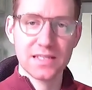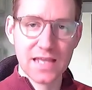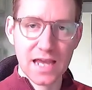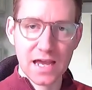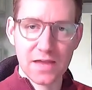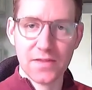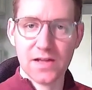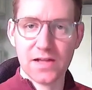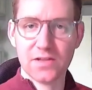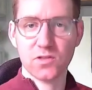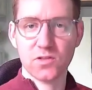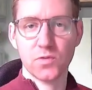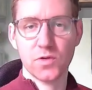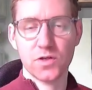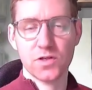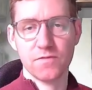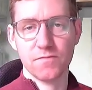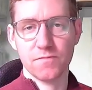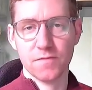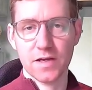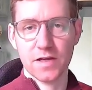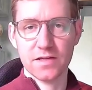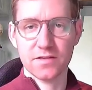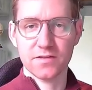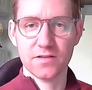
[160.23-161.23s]
Get that
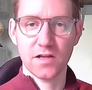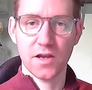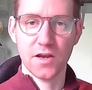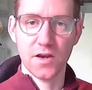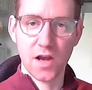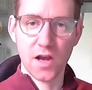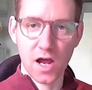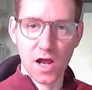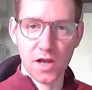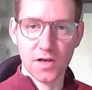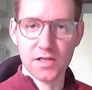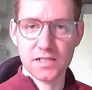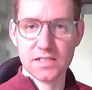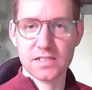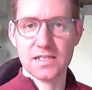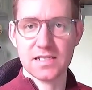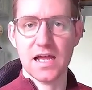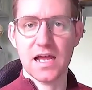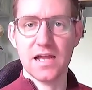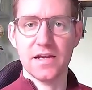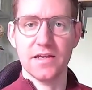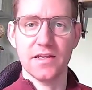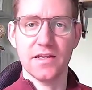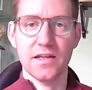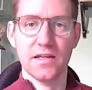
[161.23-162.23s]
tuition phase done,
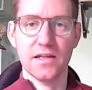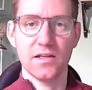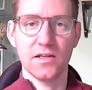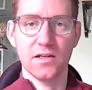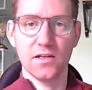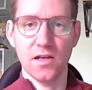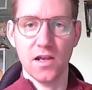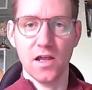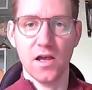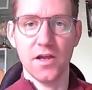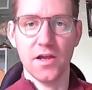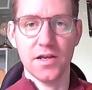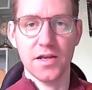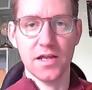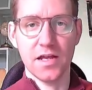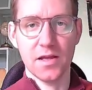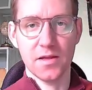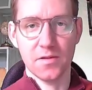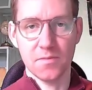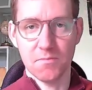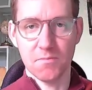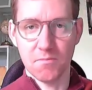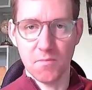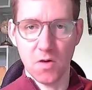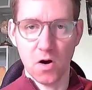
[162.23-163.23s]
understand it, learn
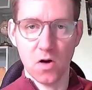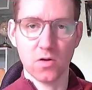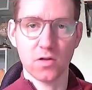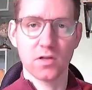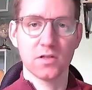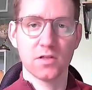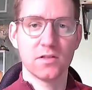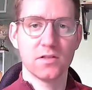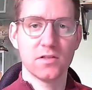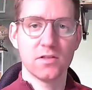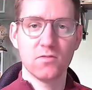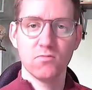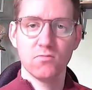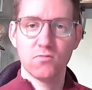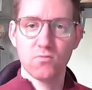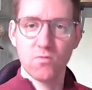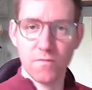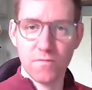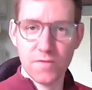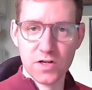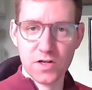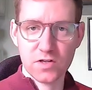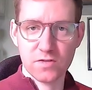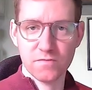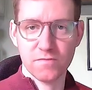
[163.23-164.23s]
it, mock,
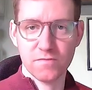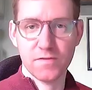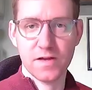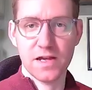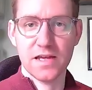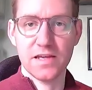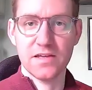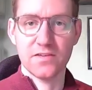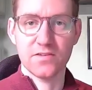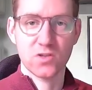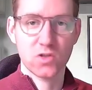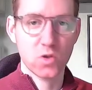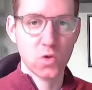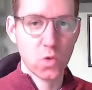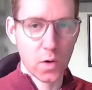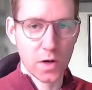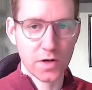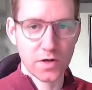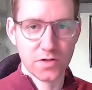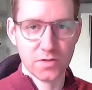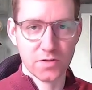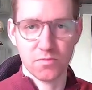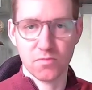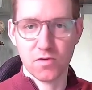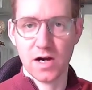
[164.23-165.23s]
revision phase,
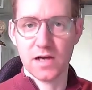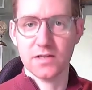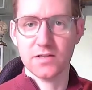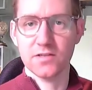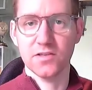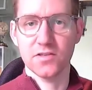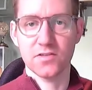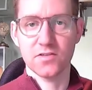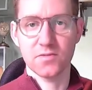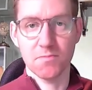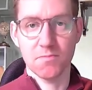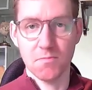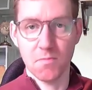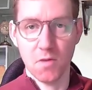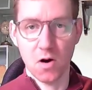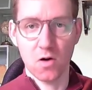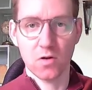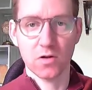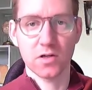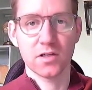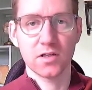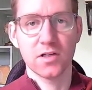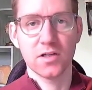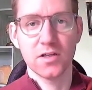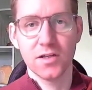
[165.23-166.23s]
question practice,
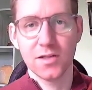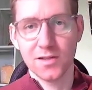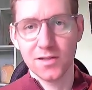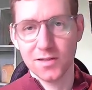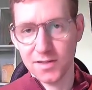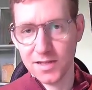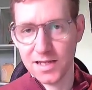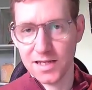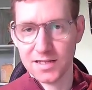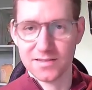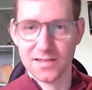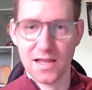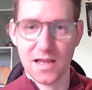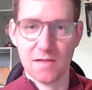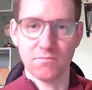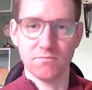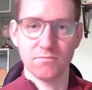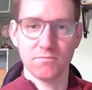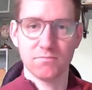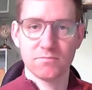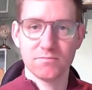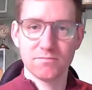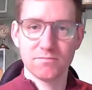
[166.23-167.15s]
mock, exam.